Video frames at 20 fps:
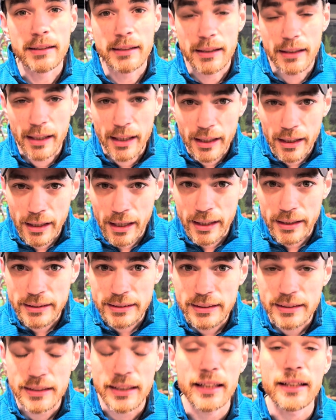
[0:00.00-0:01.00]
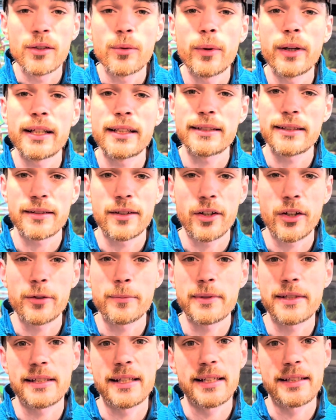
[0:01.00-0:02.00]
and extenuating
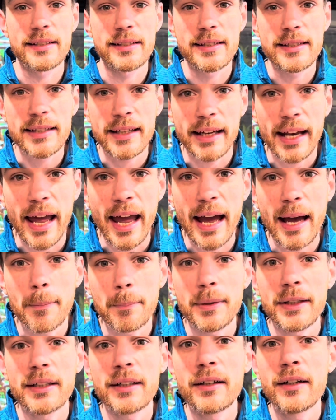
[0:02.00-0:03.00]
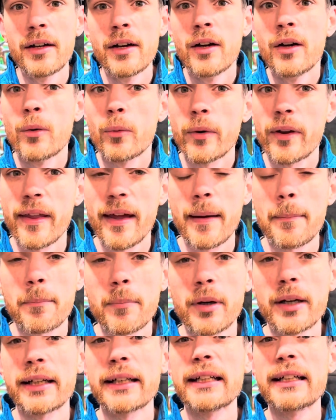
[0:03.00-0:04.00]
circumstances can happen where that
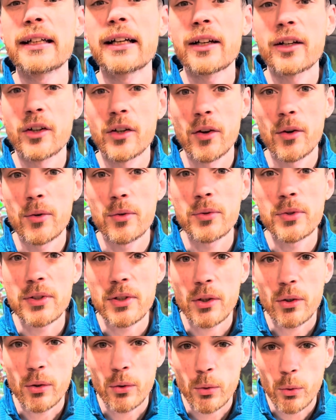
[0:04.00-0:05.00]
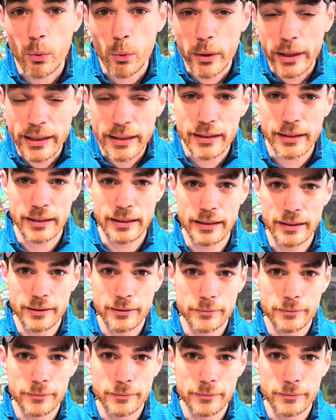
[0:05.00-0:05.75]
money goes quickly.